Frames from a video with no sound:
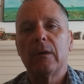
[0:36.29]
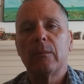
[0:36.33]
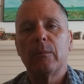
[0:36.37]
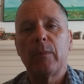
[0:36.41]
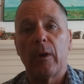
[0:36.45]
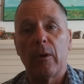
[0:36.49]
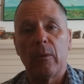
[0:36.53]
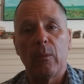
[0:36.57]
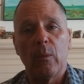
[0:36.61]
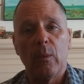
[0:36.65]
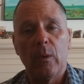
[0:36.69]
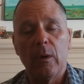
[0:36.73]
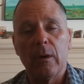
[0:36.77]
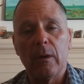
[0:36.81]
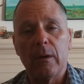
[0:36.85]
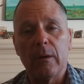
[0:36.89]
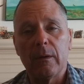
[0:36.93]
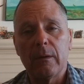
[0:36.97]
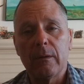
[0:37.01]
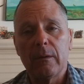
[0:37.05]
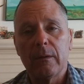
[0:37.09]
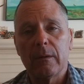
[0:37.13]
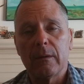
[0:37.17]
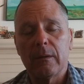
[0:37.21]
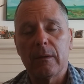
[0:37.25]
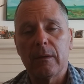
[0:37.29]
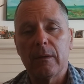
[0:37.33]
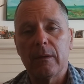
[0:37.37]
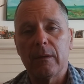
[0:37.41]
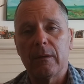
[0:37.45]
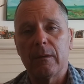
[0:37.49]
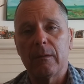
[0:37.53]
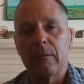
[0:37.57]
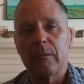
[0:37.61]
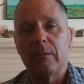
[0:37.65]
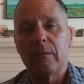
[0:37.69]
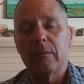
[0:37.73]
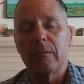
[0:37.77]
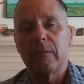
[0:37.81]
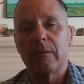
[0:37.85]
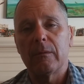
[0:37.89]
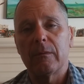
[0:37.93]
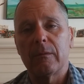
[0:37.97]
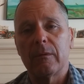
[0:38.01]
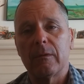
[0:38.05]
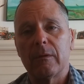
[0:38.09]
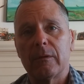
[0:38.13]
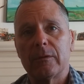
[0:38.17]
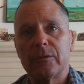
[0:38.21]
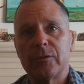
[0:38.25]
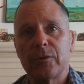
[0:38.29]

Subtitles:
part 1, in the